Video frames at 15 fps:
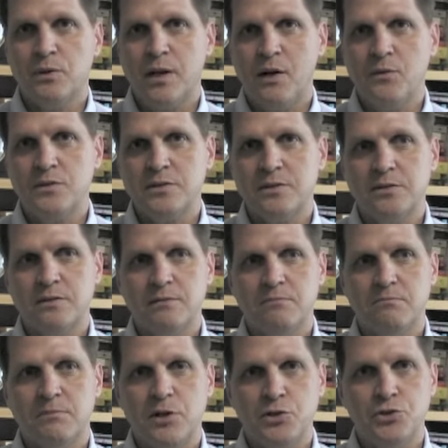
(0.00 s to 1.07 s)
when I was a
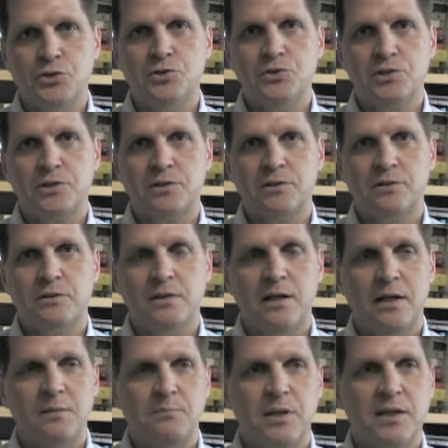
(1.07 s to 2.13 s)
junior
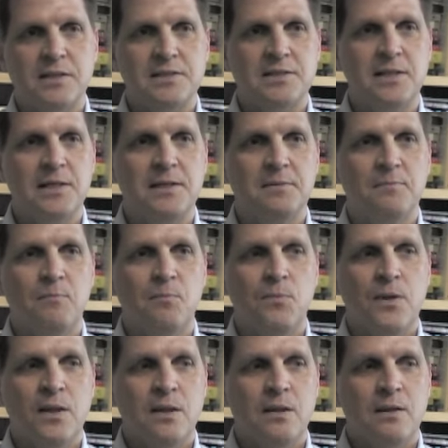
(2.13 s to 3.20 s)
at Penn State.
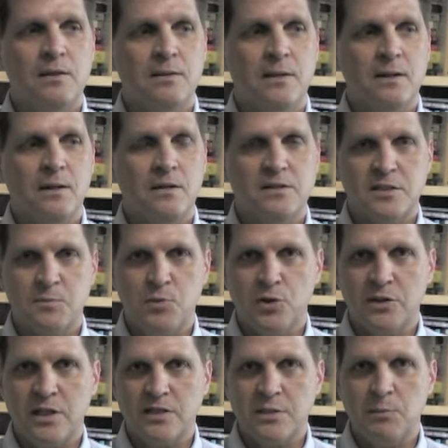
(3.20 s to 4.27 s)
It's a
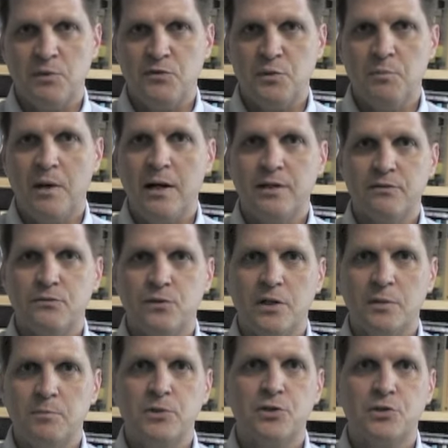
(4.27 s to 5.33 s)
book that some of you might have
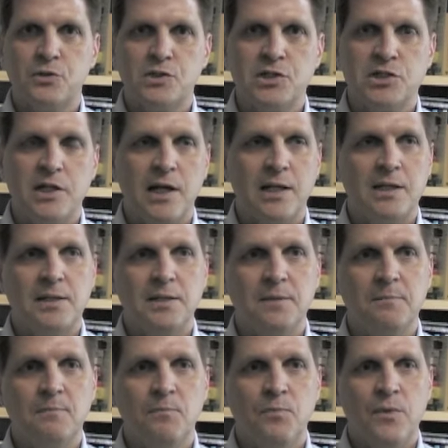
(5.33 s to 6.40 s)
read, Mere Christianity.
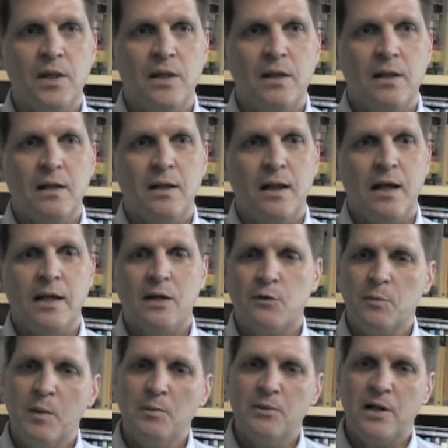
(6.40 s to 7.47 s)
And I
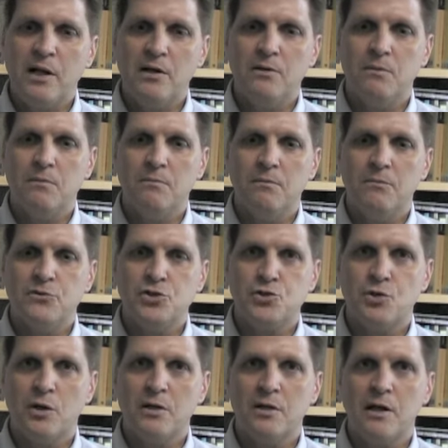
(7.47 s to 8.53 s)
remember how
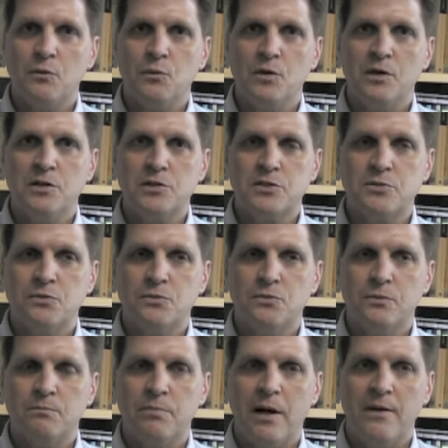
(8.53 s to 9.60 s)
struck I was
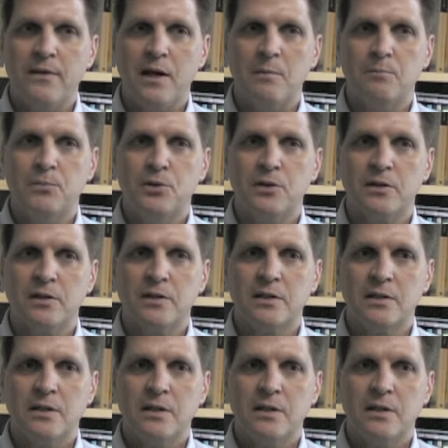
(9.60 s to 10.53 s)
by that book